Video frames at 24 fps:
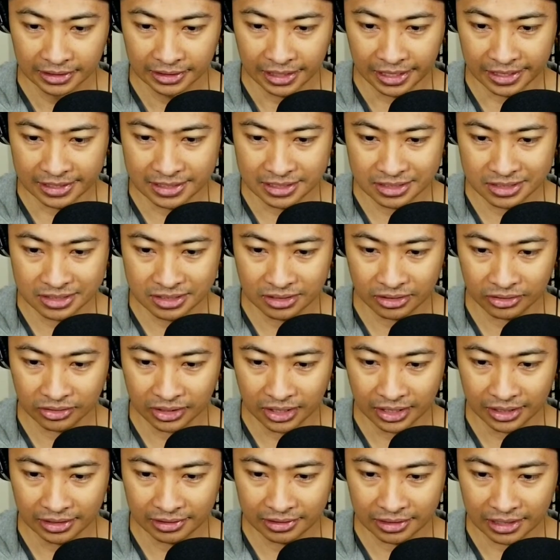I just don't
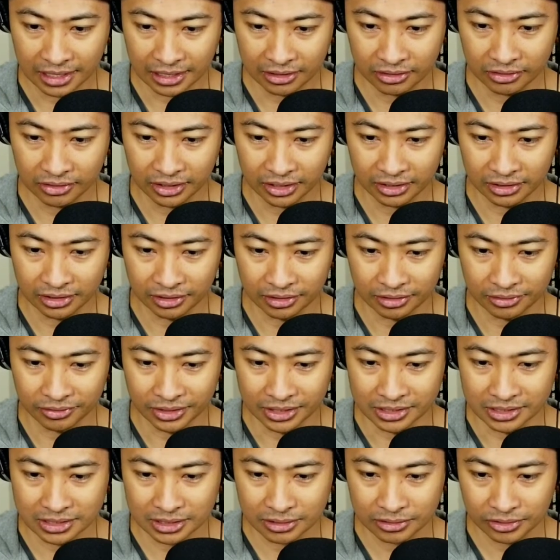like that. I don't like the
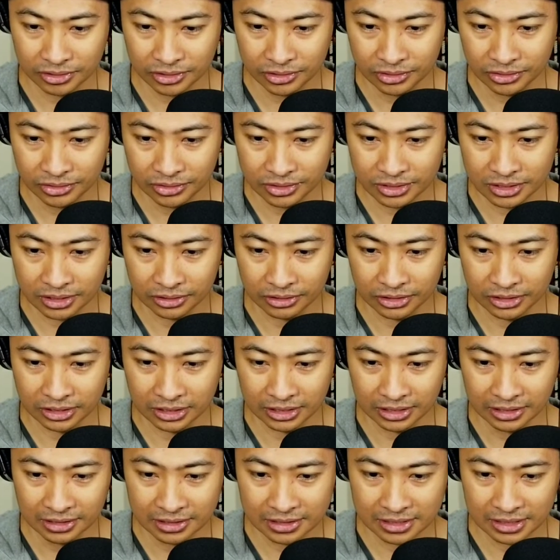three screws holding
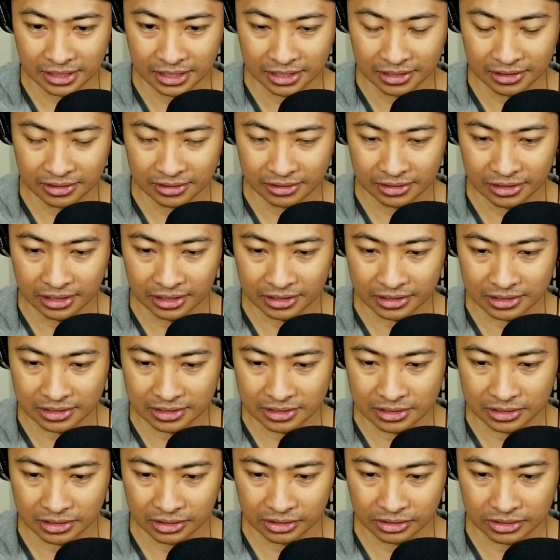it in together. It
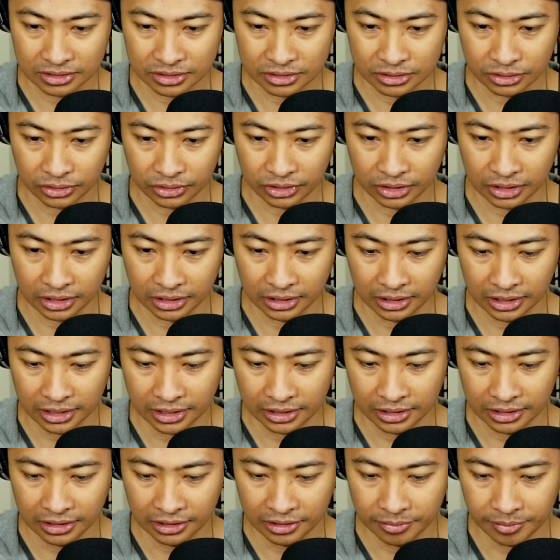just looks sort of
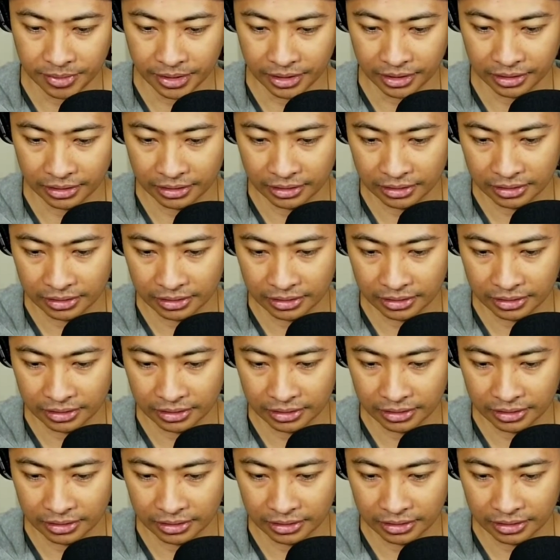clunky to me.